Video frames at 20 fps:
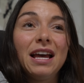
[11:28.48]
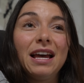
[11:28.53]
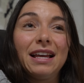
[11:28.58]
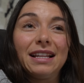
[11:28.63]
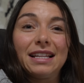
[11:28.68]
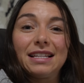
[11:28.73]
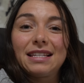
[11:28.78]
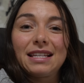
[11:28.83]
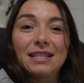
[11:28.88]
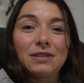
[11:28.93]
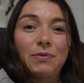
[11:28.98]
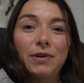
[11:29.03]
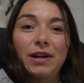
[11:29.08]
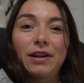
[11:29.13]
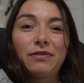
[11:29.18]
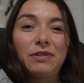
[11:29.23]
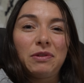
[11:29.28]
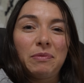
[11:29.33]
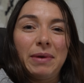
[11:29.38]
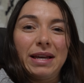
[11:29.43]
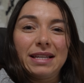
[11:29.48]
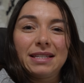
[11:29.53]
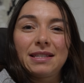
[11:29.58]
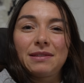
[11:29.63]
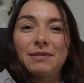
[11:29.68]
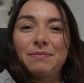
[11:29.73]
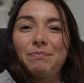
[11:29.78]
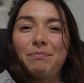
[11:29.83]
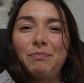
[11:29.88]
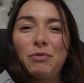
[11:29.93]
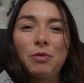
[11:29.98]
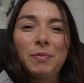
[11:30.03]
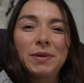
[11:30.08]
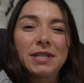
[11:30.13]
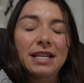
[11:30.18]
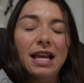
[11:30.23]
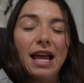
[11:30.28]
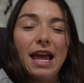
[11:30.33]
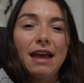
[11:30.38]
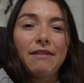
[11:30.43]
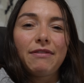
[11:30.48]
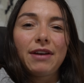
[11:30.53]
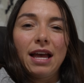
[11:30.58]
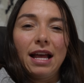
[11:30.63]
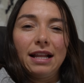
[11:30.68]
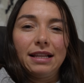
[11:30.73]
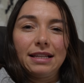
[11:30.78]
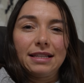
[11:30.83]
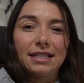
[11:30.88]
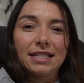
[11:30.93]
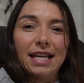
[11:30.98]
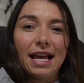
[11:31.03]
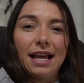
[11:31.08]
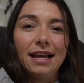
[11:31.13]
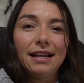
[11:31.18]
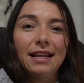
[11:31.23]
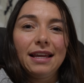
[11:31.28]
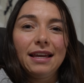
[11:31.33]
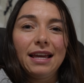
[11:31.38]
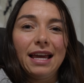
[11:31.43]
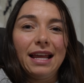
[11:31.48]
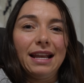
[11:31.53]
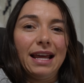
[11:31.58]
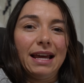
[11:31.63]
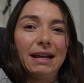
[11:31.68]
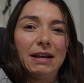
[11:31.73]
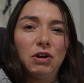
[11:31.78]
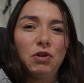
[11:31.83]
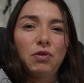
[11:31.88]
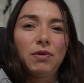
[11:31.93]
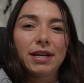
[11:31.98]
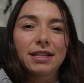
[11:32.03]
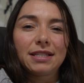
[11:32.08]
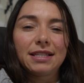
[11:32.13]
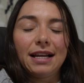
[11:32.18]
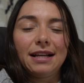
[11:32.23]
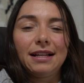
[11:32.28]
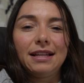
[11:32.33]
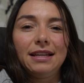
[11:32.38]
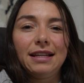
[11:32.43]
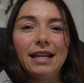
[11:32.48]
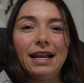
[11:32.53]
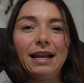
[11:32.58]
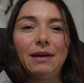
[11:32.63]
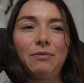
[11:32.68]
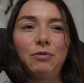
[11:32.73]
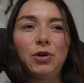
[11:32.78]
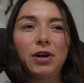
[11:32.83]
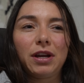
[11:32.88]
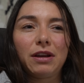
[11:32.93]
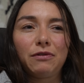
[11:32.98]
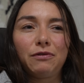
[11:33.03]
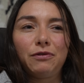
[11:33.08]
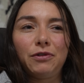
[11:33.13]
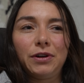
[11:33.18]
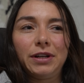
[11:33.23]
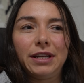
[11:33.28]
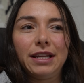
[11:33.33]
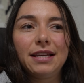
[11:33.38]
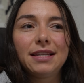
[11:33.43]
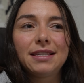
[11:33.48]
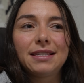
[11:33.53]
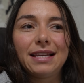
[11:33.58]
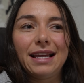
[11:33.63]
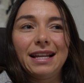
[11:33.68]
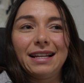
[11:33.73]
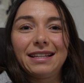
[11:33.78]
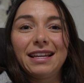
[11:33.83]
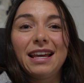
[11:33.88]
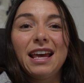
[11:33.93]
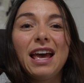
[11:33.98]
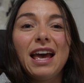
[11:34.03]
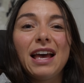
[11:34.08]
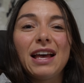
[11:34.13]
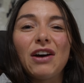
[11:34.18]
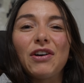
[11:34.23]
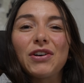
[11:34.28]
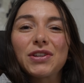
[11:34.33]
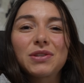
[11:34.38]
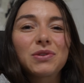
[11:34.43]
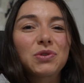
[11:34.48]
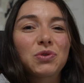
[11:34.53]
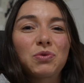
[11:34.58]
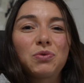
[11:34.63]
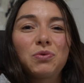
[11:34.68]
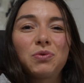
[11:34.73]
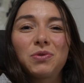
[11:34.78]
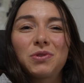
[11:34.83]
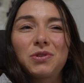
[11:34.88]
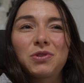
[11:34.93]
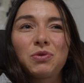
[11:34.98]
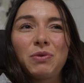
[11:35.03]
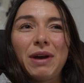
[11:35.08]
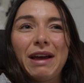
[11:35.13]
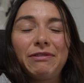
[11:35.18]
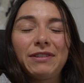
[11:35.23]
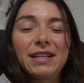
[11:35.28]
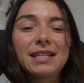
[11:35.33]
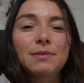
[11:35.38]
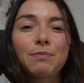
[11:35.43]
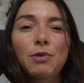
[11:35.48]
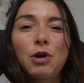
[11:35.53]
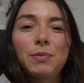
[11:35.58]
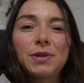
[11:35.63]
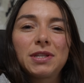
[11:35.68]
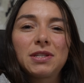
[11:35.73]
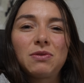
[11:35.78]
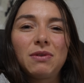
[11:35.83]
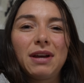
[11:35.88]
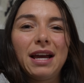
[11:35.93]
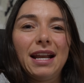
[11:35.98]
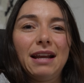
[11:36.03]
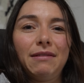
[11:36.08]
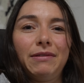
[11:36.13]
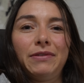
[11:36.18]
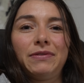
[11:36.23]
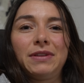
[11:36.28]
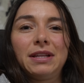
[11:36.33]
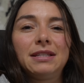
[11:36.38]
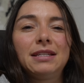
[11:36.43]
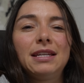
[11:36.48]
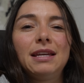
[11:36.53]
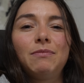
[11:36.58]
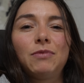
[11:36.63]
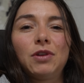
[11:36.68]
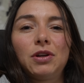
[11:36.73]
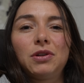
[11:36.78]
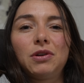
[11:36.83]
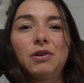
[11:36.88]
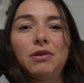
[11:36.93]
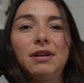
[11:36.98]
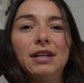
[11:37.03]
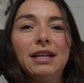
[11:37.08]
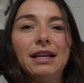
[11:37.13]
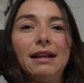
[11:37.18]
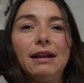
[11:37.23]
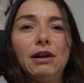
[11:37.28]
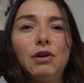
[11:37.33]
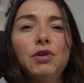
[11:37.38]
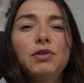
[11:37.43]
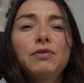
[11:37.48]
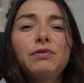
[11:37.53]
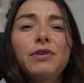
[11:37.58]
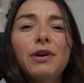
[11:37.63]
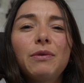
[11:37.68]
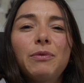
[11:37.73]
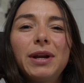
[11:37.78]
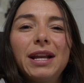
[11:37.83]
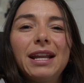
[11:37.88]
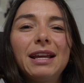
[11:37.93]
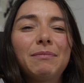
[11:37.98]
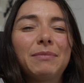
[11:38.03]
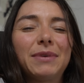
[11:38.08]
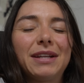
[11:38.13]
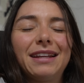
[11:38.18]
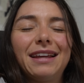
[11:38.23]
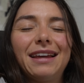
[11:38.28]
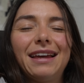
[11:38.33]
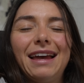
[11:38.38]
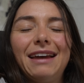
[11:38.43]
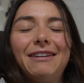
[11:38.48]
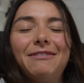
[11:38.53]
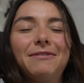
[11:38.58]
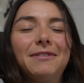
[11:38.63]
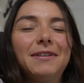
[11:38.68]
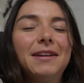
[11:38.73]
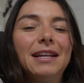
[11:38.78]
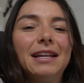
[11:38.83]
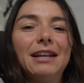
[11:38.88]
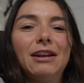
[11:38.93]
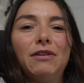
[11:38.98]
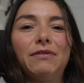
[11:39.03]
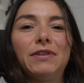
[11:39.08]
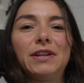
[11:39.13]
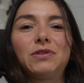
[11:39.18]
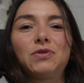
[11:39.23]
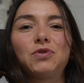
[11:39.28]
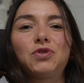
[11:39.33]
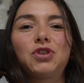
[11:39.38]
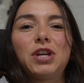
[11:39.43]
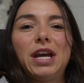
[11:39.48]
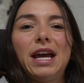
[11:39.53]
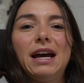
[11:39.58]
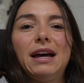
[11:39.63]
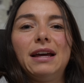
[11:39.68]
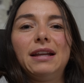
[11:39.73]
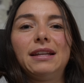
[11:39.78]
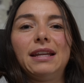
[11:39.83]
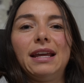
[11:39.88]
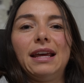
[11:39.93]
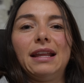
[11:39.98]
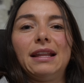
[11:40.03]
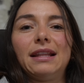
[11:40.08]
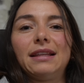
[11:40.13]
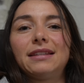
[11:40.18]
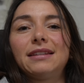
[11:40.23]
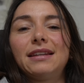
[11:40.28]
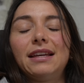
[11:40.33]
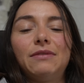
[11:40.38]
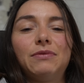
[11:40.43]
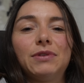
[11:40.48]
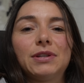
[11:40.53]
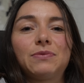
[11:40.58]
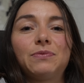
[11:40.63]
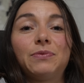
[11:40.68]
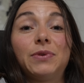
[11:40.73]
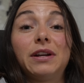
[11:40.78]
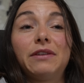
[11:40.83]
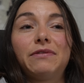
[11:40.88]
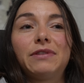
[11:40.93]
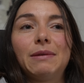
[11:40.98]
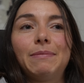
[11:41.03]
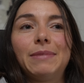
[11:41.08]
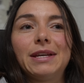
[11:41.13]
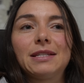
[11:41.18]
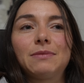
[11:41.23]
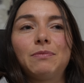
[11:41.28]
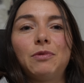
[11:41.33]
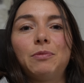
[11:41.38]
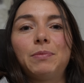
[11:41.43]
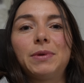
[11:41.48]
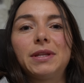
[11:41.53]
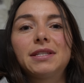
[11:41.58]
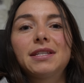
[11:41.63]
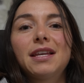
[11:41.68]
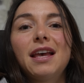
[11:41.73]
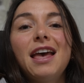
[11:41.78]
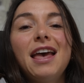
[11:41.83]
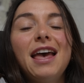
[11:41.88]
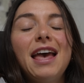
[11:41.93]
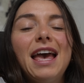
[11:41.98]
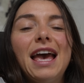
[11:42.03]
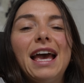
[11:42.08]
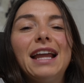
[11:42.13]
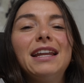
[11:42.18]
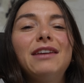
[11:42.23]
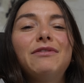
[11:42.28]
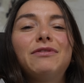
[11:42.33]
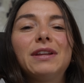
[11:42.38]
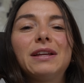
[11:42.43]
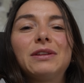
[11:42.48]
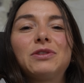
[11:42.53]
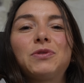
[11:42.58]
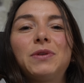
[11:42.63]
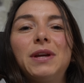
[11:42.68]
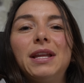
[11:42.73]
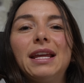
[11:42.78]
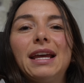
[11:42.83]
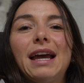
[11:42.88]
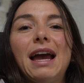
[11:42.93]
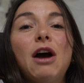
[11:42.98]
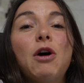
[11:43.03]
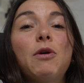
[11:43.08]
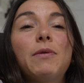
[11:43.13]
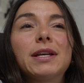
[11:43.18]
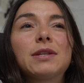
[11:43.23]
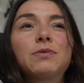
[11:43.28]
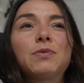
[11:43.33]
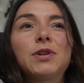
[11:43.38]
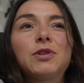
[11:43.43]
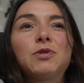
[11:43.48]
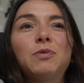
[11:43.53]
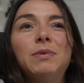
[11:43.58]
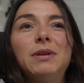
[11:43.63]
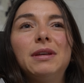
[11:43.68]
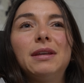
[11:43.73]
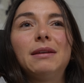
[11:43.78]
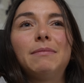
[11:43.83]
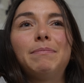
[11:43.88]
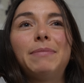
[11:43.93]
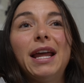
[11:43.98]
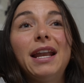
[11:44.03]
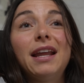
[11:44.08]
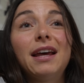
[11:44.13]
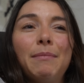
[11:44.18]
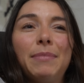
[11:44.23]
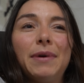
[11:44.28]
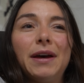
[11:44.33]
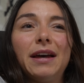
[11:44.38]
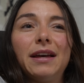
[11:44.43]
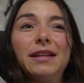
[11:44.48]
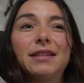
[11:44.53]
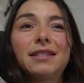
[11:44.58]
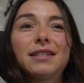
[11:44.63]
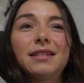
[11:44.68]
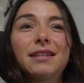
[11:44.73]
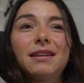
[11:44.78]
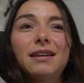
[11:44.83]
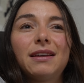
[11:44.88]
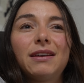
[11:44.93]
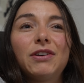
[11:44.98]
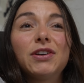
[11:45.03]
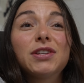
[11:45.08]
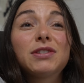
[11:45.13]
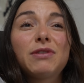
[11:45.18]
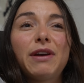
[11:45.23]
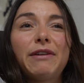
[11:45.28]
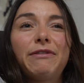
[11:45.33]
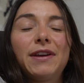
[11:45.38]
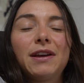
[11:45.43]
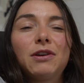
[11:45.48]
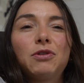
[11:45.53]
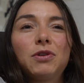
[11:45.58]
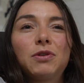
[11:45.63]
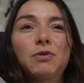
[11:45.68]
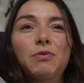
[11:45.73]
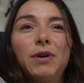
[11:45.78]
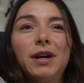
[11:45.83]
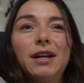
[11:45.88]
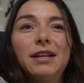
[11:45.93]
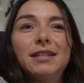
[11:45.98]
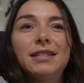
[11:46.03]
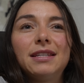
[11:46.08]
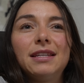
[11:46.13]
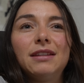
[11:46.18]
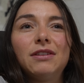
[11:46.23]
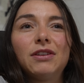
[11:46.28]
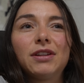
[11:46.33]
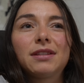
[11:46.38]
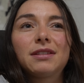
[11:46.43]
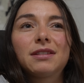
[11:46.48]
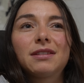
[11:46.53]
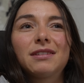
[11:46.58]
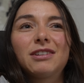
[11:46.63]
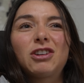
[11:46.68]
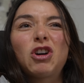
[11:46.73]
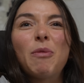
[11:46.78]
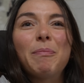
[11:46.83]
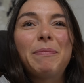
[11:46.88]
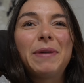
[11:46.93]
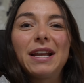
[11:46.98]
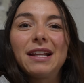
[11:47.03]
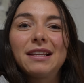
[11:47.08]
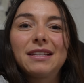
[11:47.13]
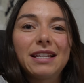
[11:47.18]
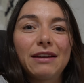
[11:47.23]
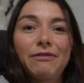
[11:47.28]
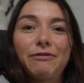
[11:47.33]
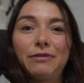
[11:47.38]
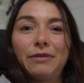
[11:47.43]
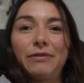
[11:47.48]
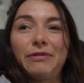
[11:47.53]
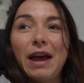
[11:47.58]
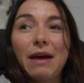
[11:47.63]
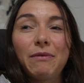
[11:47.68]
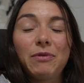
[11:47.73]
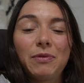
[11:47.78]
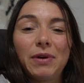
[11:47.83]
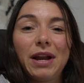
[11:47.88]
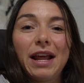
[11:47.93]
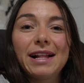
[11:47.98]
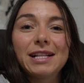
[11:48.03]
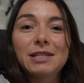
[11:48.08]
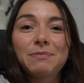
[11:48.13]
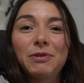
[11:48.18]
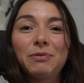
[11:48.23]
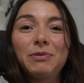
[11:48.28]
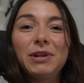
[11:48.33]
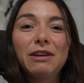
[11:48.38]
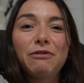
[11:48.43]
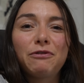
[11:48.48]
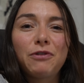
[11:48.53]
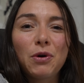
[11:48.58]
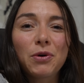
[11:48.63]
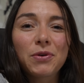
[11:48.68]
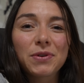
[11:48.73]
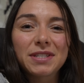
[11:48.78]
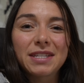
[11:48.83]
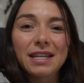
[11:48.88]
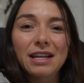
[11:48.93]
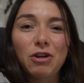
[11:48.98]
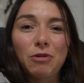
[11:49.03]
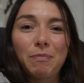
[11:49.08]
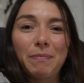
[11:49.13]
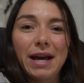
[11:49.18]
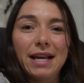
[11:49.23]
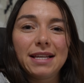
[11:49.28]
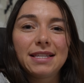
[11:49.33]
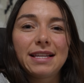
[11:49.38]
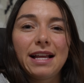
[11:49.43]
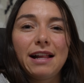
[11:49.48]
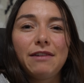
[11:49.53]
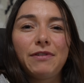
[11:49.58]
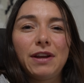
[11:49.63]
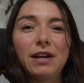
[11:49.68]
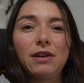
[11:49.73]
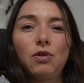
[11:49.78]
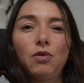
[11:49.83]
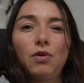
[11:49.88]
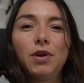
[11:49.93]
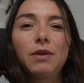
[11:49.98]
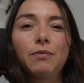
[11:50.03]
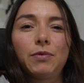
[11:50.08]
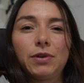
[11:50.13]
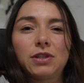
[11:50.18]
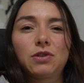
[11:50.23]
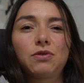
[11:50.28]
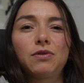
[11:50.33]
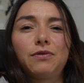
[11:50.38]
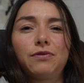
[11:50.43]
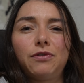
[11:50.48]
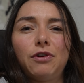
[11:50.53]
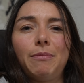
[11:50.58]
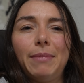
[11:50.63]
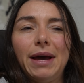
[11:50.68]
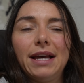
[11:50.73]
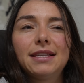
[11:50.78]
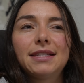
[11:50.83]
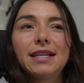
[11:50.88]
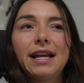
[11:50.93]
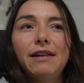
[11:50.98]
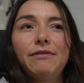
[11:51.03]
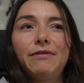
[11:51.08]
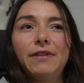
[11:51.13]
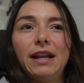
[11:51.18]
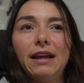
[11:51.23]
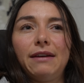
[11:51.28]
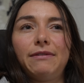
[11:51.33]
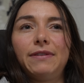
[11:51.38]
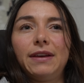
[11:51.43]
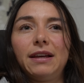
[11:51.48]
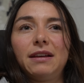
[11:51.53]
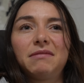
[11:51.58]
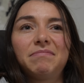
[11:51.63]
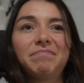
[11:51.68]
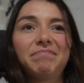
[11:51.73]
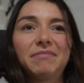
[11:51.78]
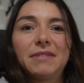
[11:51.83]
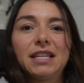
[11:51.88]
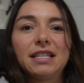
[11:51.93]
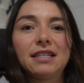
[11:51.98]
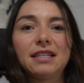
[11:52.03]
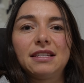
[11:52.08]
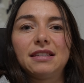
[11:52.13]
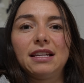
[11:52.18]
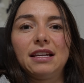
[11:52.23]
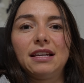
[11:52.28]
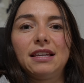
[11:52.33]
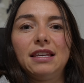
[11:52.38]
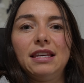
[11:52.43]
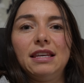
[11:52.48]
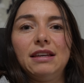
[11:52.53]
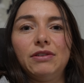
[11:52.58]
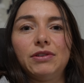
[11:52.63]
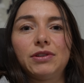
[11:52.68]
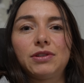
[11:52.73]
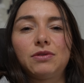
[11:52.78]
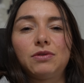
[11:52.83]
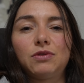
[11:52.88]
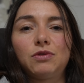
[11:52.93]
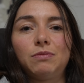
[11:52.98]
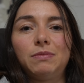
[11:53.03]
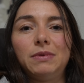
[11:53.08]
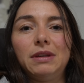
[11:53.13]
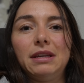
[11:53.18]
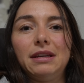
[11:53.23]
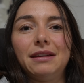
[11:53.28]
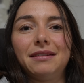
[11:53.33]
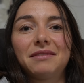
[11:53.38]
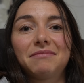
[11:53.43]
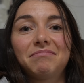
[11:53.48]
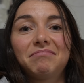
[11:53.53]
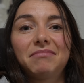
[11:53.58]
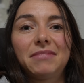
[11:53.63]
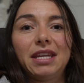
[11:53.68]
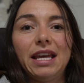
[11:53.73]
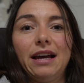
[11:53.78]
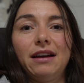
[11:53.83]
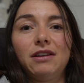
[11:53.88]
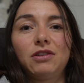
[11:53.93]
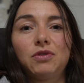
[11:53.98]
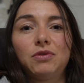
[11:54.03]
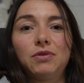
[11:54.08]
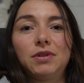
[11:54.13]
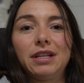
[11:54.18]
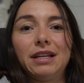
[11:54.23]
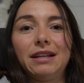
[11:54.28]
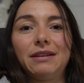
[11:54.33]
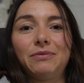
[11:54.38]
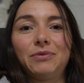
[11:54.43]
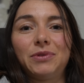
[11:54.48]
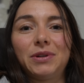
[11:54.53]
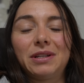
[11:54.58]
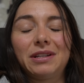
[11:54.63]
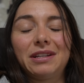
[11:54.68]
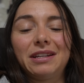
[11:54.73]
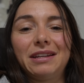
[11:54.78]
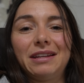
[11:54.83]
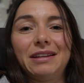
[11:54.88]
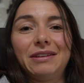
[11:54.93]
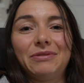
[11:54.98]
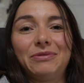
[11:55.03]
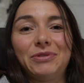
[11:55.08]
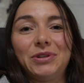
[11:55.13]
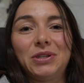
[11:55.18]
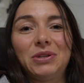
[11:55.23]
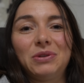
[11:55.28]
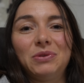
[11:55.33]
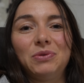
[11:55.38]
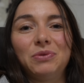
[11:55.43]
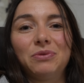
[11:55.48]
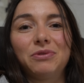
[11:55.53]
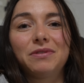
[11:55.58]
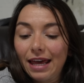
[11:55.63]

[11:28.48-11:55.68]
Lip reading: This is one of the best moments I ever had in cycling, and I know exactly that I'm working for this, and also to have these moments together with the team, not only alone for winning, but I really love it to share it, and it was one of the best moments. And even in training, I always want to be better, but also I think good quality, not competitive with everyone else, but really focusing on myself and knowing what's good for myself. And I think this is the key also to be good in what you do.